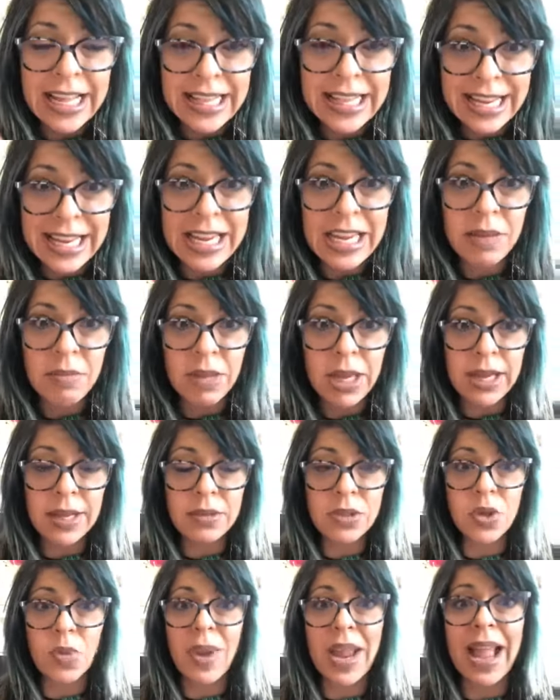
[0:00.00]
the email.
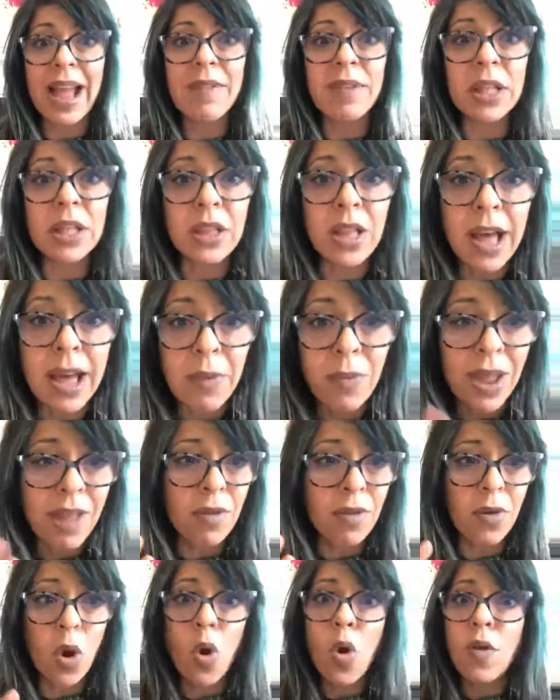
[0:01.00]
So we have a lot. We have
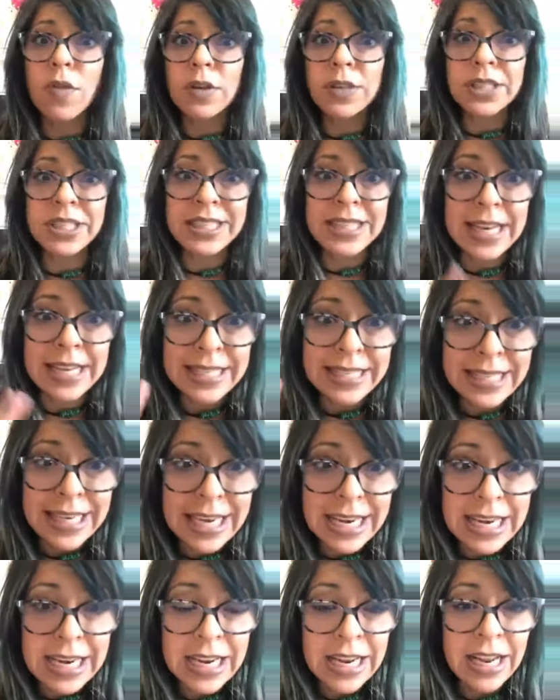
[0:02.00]
over
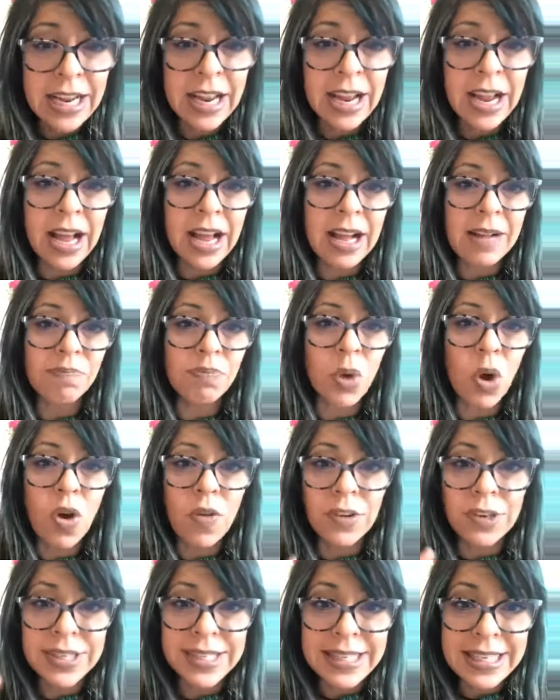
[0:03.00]
60
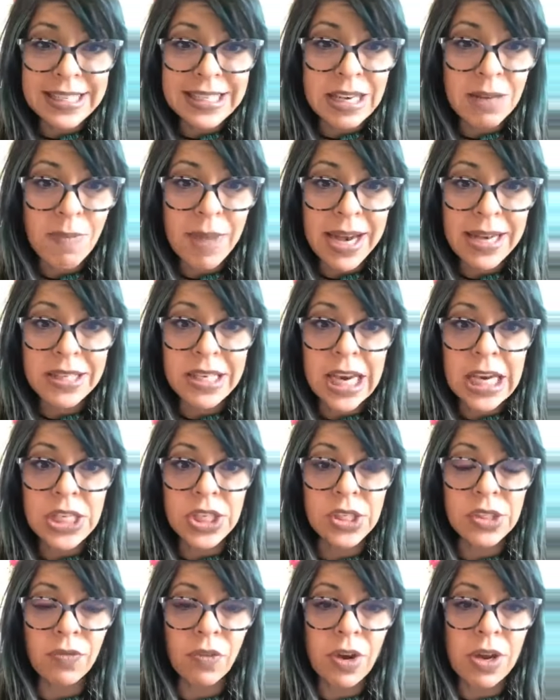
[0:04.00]

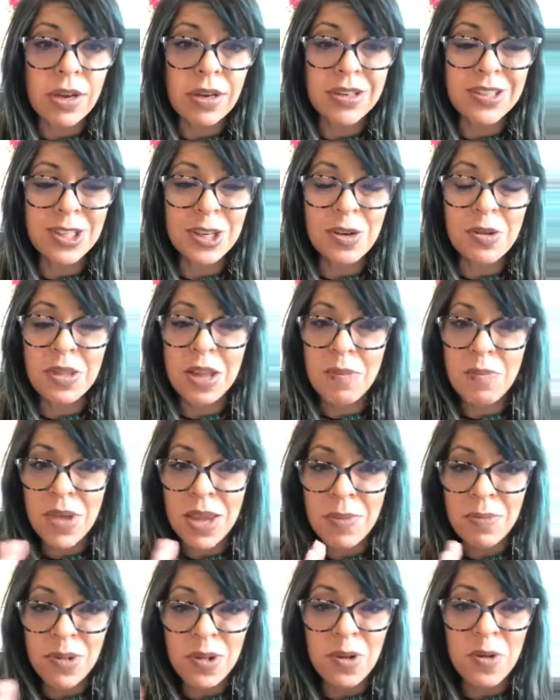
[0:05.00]
meditations for you to do that
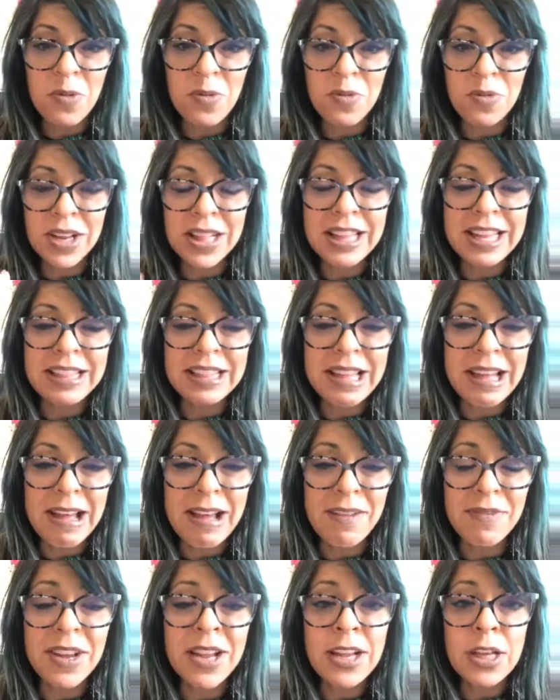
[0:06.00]
people really
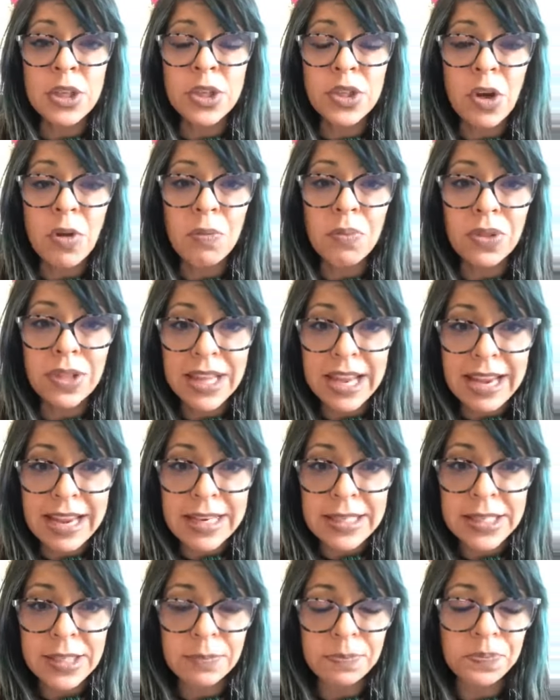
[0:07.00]
love. So
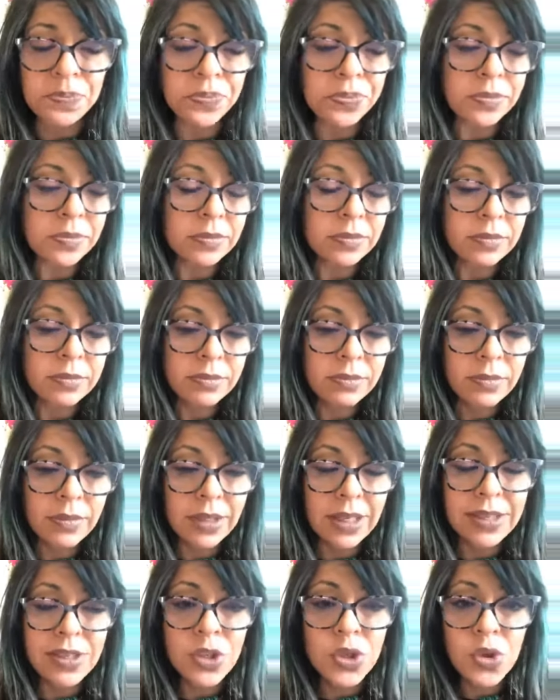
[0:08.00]
please
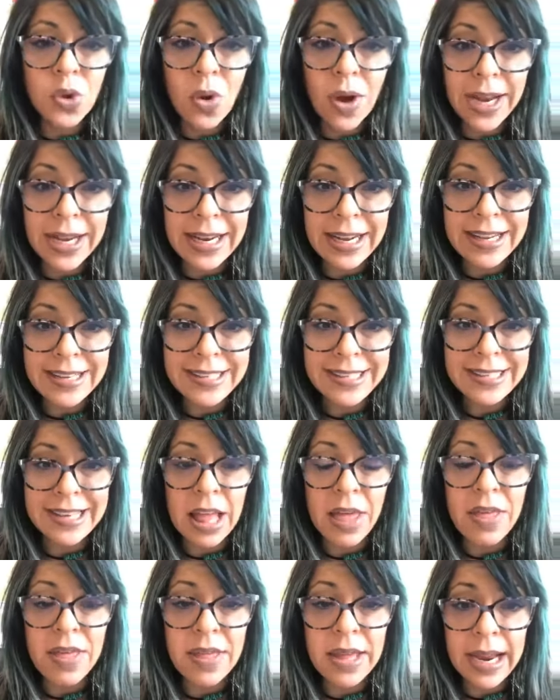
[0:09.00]
join us
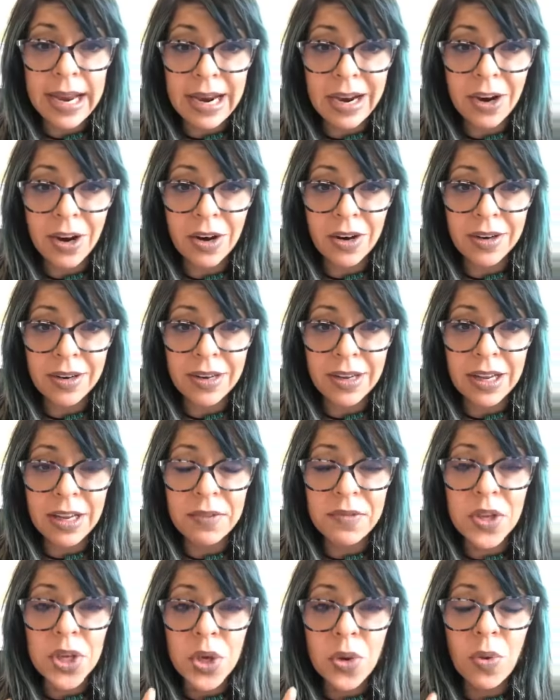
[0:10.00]
there.
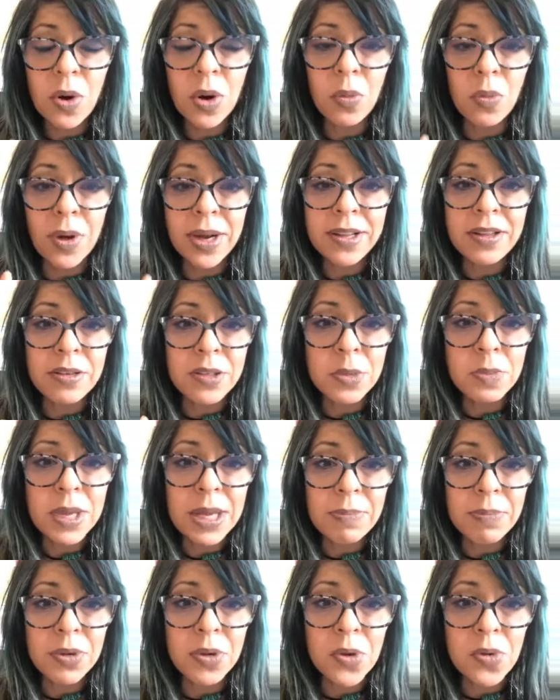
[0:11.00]
If you are one of those
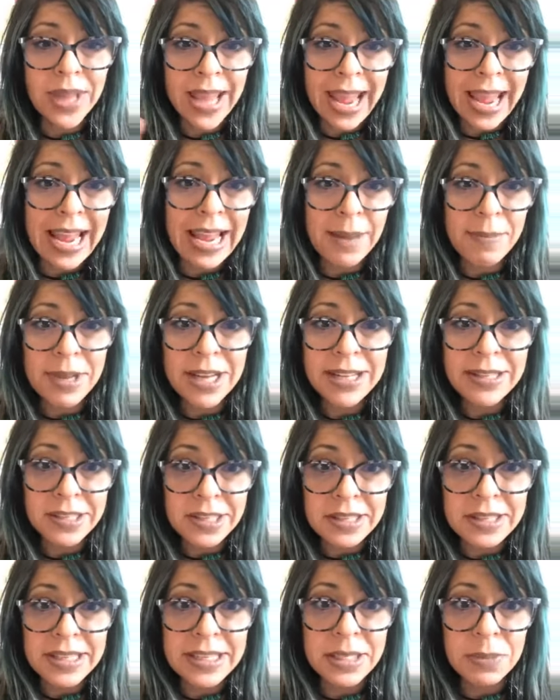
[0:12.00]
people who came to
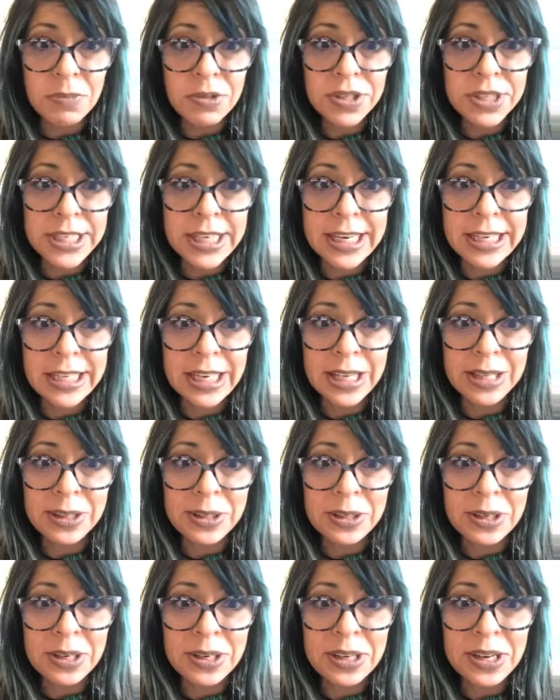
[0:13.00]
this
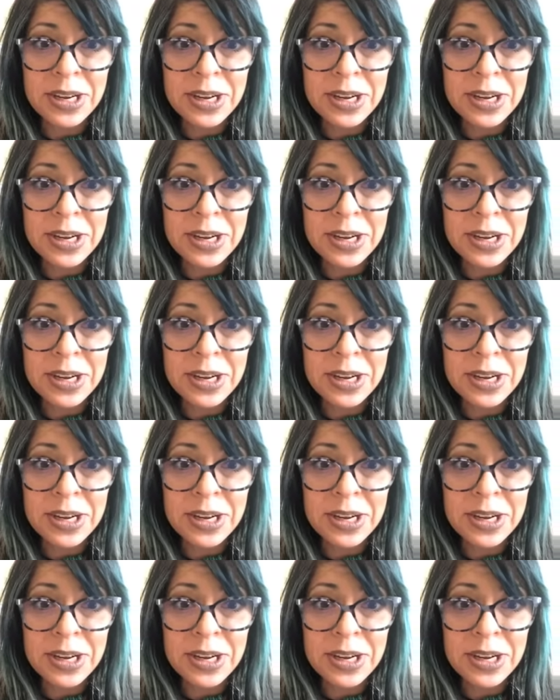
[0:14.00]
particular